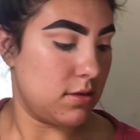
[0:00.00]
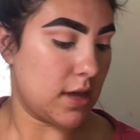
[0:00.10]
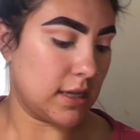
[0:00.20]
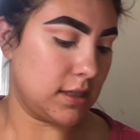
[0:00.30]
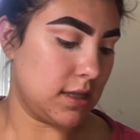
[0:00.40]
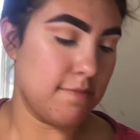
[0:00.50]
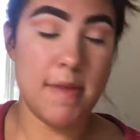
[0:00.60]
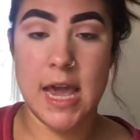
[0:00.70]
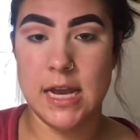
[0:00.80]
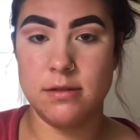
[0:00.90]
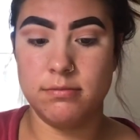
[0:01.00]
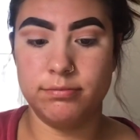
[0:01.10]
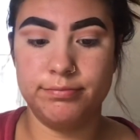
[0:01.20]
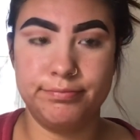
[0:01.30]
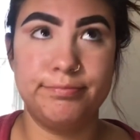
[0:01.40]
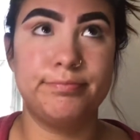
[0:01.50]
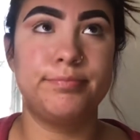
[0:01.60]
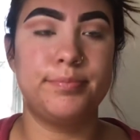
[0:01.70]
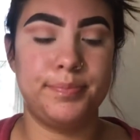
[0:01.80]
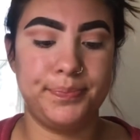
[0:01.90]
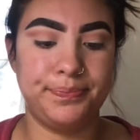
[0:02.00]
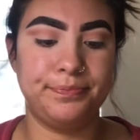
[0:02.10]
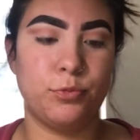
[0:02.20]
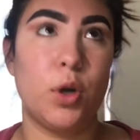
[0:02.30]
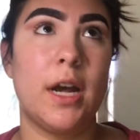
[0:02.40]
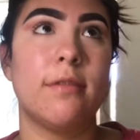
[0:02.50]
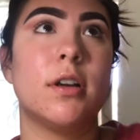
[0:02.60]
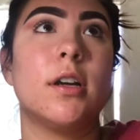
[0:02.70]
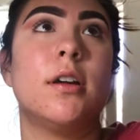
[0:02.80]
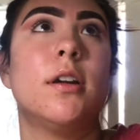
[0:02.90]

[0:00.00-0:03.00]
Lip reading: that's the main whatever.